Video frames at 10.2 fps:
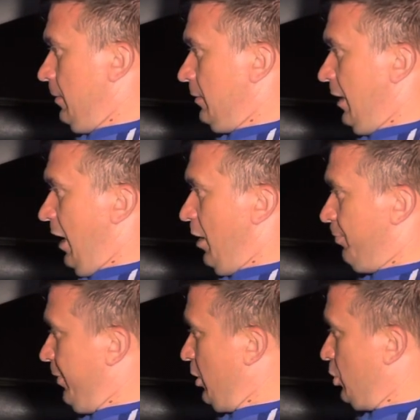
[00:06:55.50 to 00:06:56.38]
tire
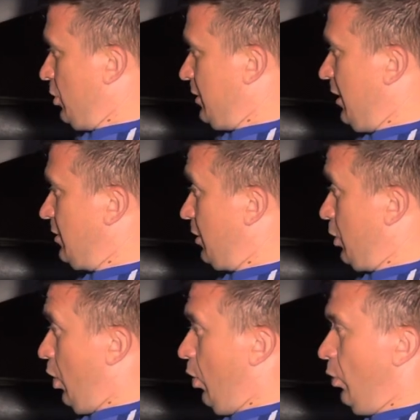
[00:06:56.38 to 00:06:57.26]
pressure sensor
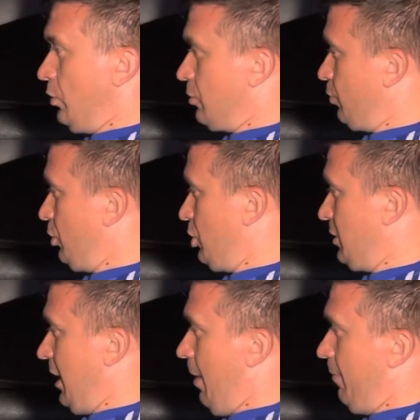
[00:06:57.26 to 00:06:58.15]
codes, which
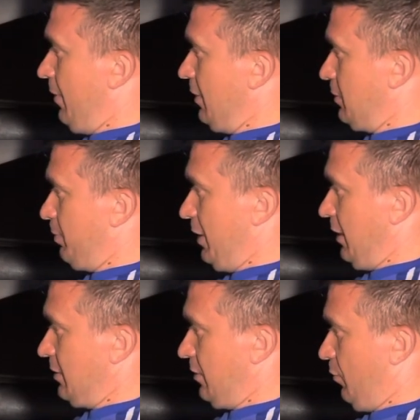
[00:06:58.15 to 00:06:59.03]
is obvious
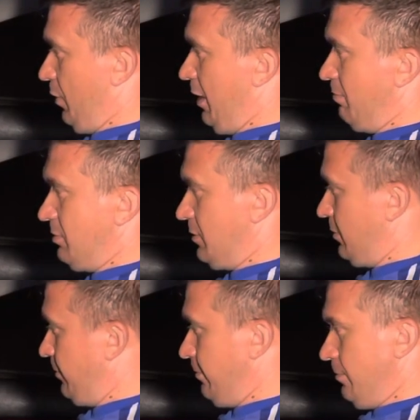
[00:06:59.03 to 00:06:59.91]
because of the rims.
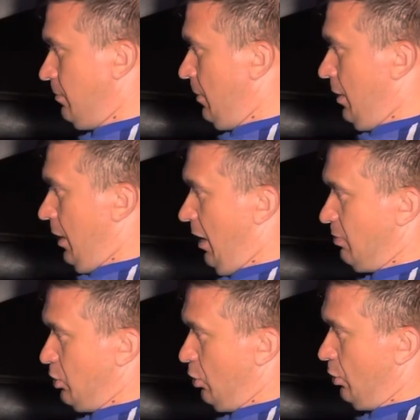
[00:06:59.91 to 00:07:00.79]
I'm
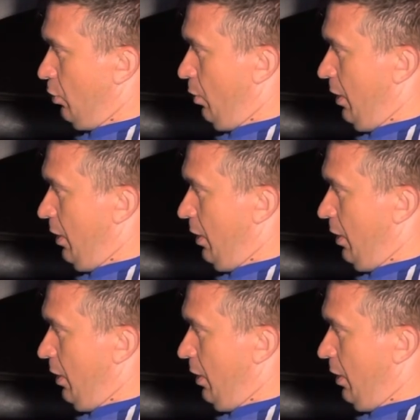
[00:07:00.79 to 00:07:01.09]
sure they don't